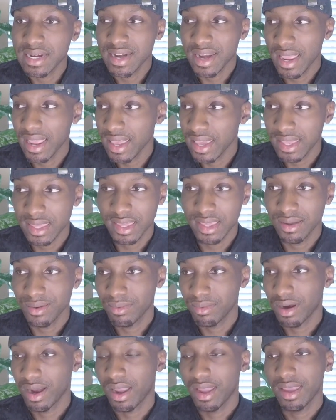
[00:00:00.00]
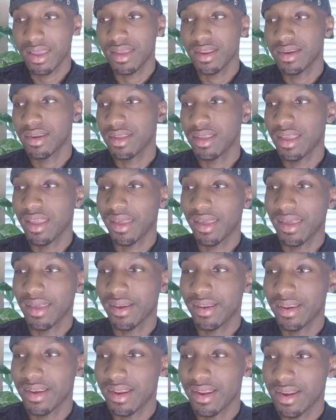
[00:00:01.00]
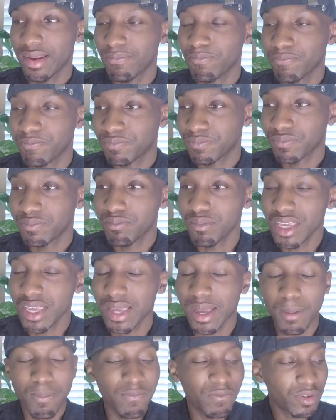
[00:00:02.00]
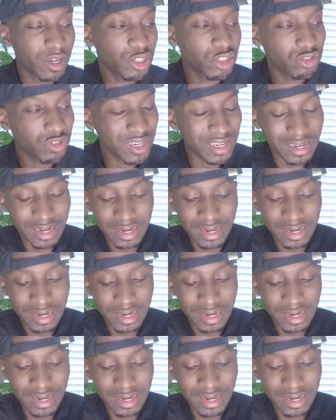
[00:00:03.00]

naked, right? And me, I'm frustrated